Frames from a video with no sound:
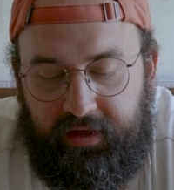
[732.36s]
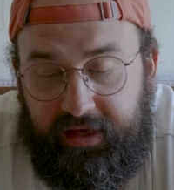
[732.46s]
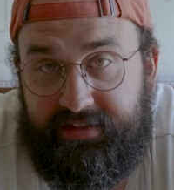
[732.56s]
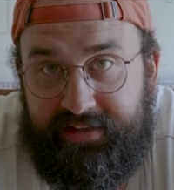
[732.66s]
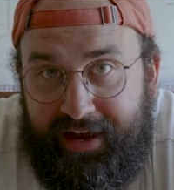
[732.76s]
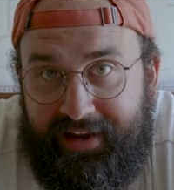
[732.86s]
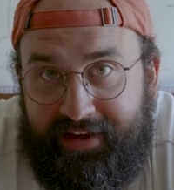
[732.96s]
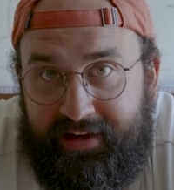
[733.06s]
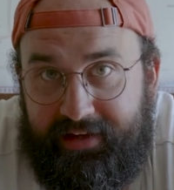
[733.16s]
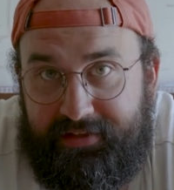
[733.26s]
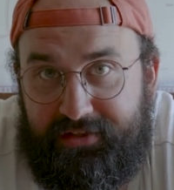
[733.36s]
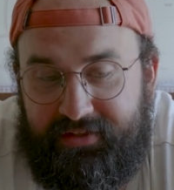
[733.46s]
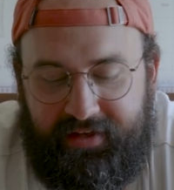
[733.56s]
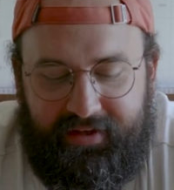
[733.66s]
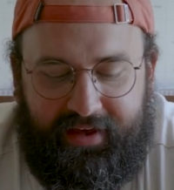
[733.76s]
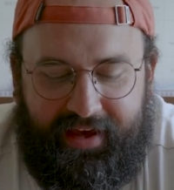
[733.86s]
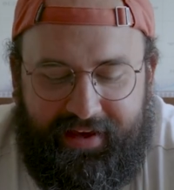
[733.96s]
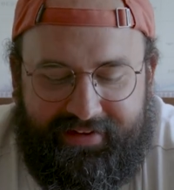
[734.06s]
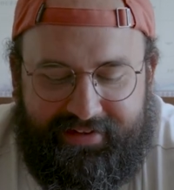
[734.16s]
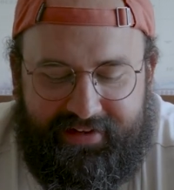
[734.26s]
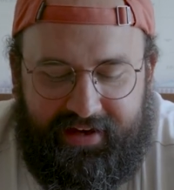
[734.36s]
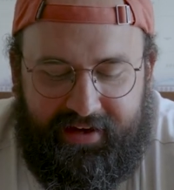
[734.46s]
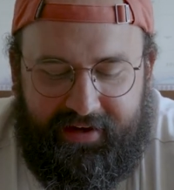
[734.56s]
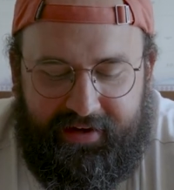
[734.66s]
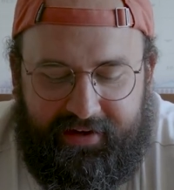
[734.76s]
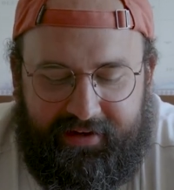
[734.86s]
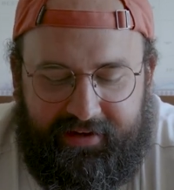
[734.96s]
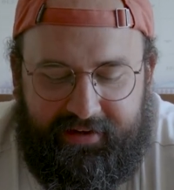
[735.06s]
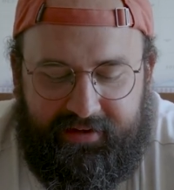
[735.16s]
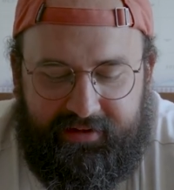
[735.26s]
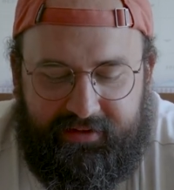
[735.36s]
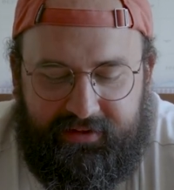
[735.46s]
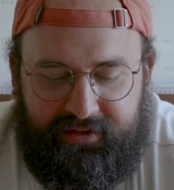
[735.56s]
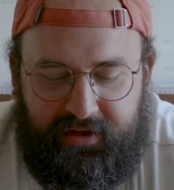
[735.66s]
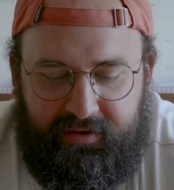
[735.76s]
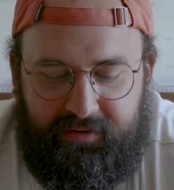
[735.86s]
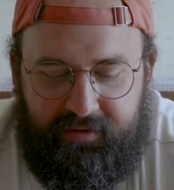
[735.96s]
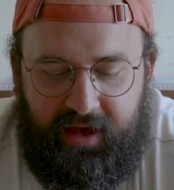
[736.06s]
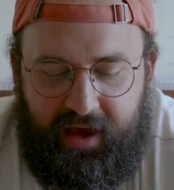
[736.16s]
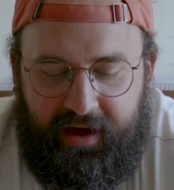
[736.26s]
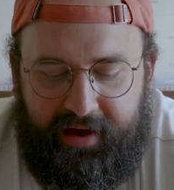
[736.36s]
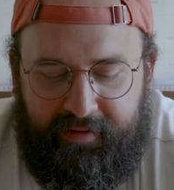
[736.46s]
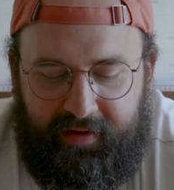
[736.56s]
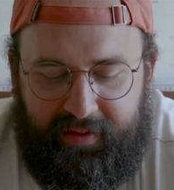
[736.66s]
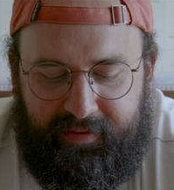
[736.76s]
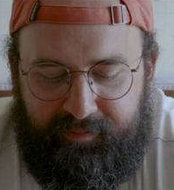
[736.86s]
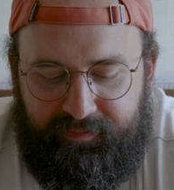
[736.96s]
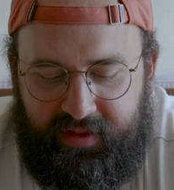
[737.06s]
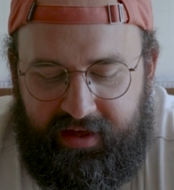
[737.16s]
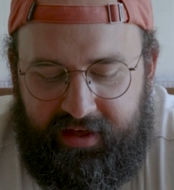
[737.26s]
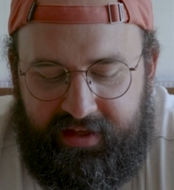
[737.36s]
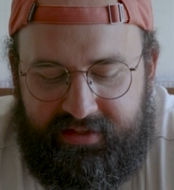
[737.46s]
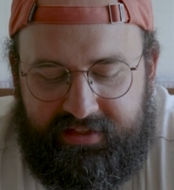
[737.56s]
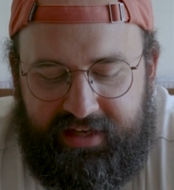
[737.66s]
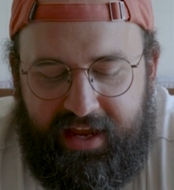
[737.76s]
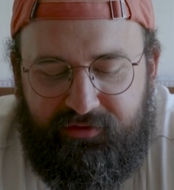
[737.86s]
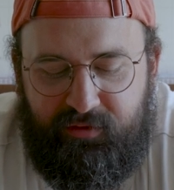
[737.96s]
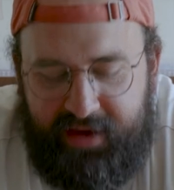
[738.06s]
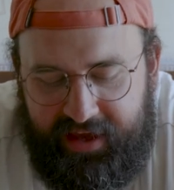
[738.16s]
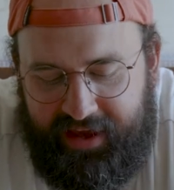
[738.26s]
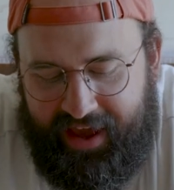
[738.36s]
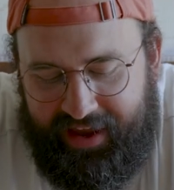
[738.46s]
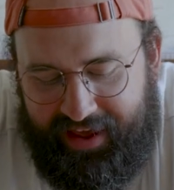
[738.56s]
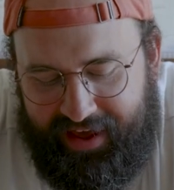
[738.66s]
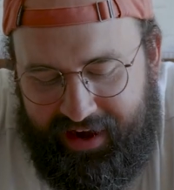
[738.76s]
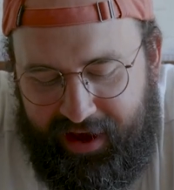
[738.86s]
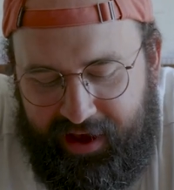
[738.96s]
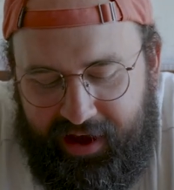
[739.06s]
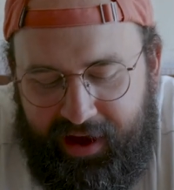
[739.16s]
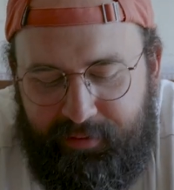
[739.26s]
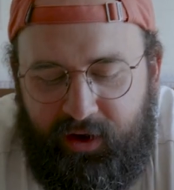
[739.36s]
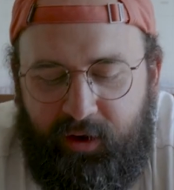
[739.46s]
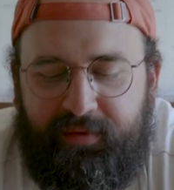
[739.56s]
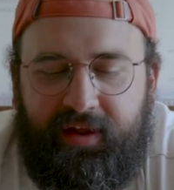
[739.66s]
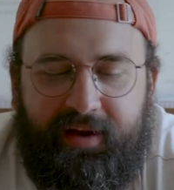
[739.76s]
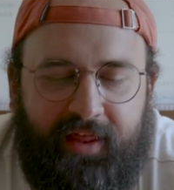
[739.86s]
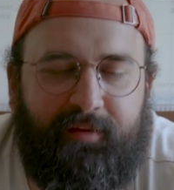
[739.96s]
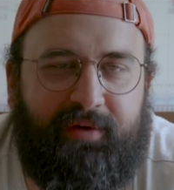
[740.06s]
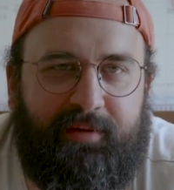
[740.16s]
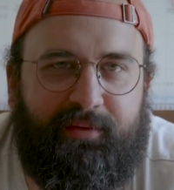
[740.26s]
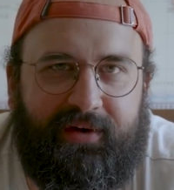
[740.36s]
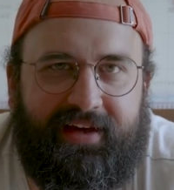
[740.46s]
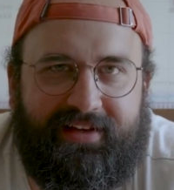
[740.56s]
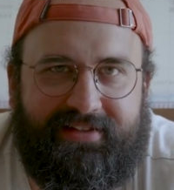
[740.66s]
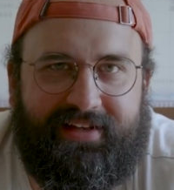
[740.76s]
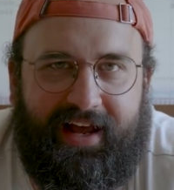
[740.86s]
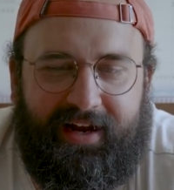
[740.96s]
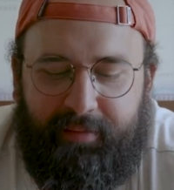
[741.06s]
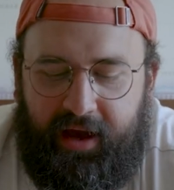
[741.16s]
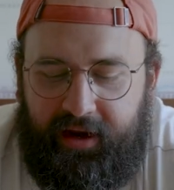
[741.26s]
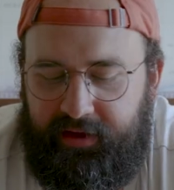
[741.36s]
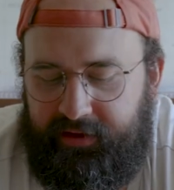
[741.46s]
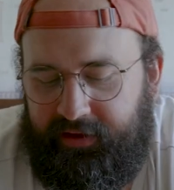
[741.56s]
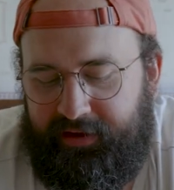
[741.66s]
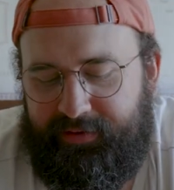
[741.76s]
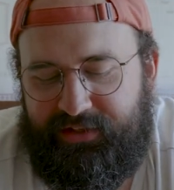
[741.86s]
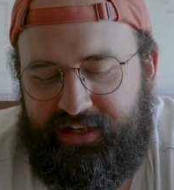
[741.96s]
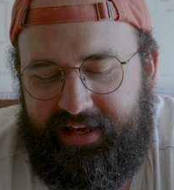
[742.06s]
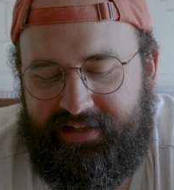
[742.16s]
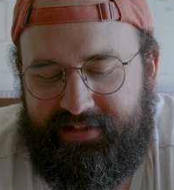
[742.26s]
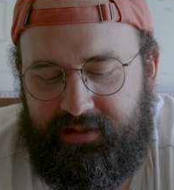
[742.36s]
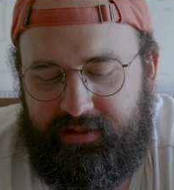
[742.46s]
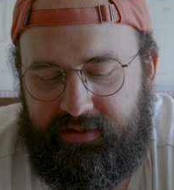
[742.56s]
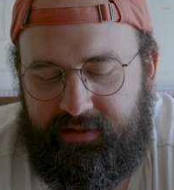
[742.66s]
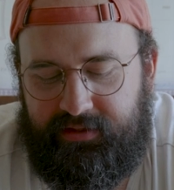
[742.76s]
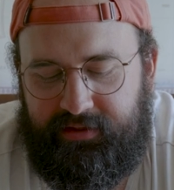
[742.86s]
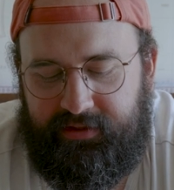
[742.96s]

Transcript: exciting it is. And so, yeah, it's exciting for me, and I would hope that other people will get excited about it, which I guess is